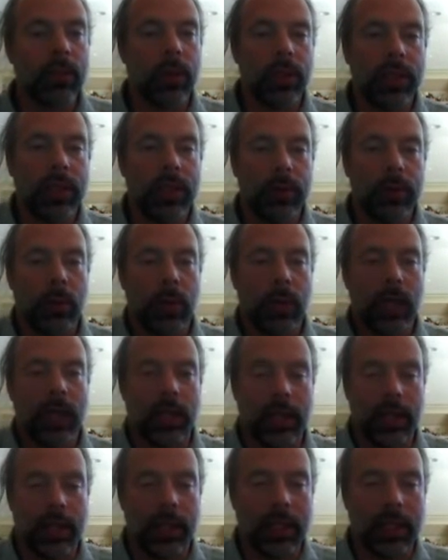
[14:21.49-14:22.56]
So this is
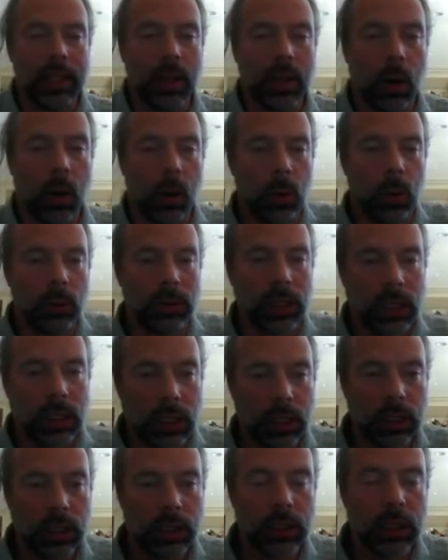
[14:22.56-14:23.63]
what the old
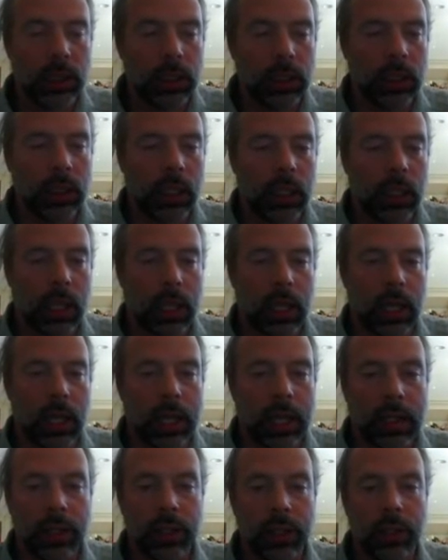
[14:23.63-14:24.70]

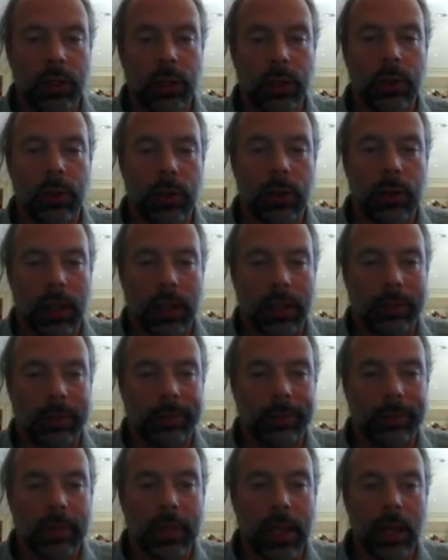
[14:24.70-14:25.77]
and the new
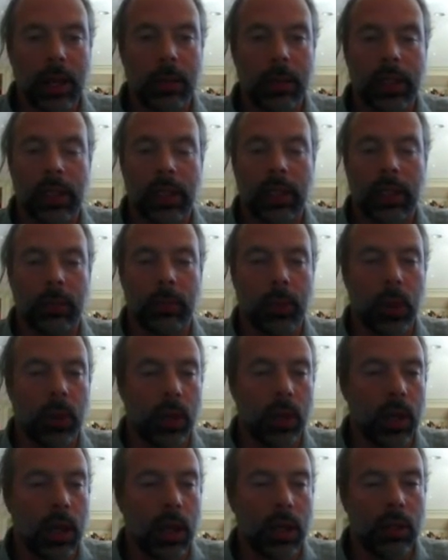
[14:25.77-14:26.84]
networking
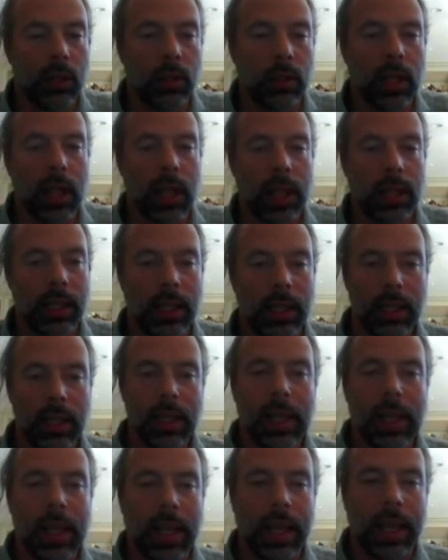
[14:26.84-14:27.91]
protocol look like.
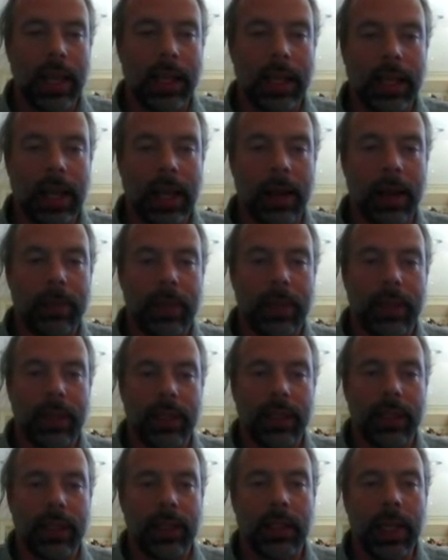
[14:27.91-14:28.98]
And
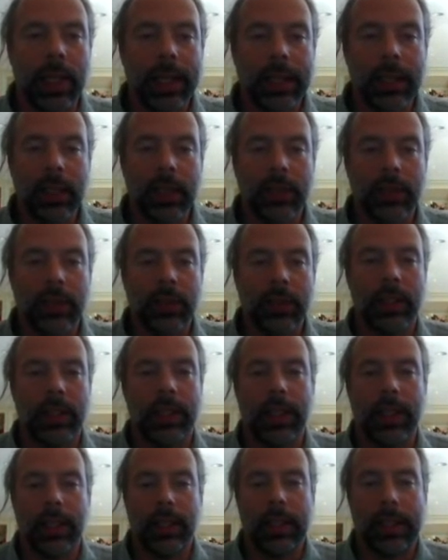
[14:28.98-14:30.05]
this is slightly
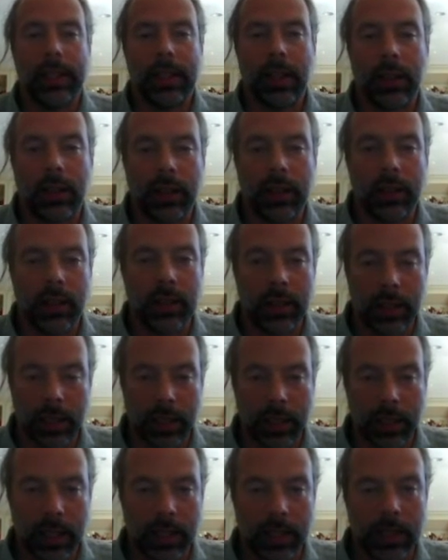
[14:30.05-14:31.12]
different than
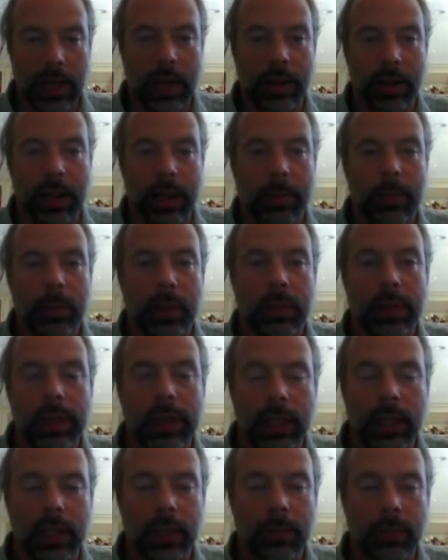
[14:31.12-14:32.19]
the diagrams you've
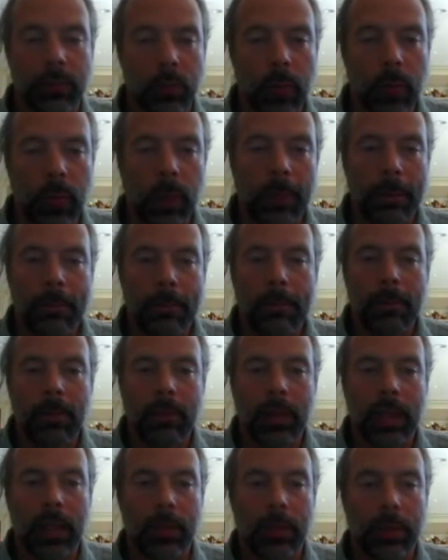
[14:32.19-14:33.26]
seen
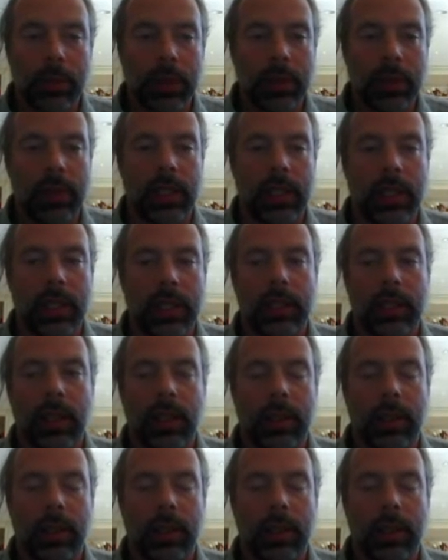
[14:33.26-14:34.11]
in previous